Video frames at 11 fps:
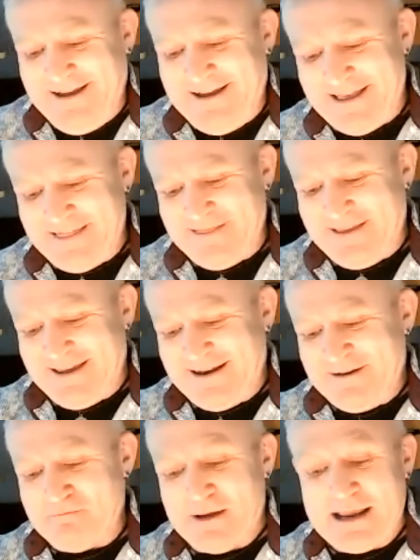And
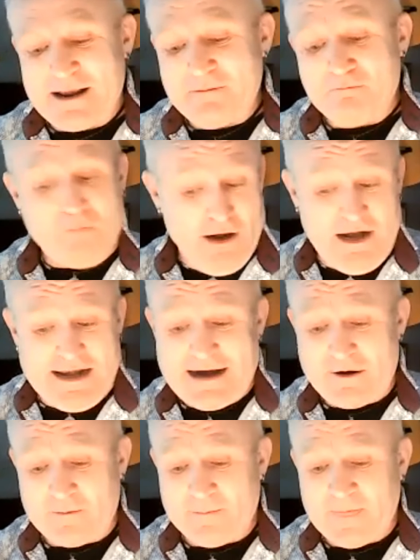then being but an
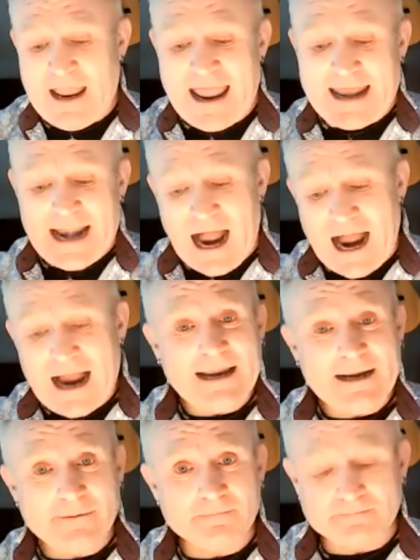ear. And
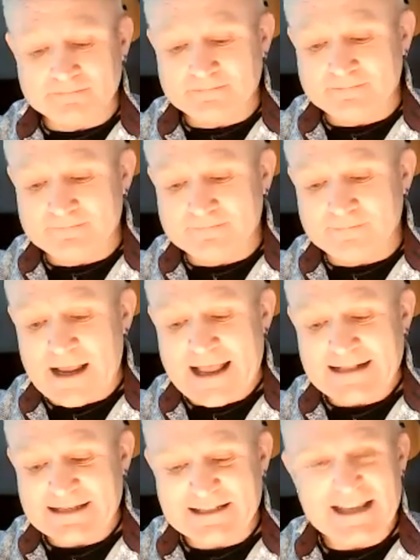I
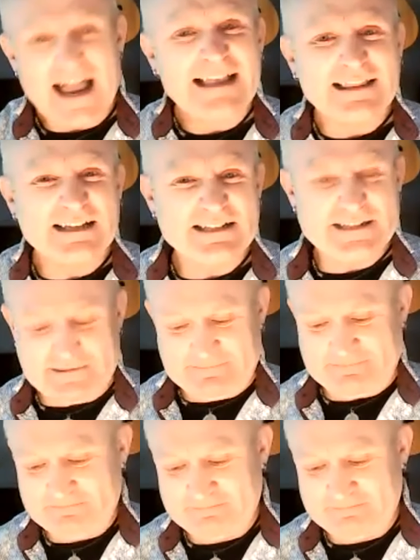and silence.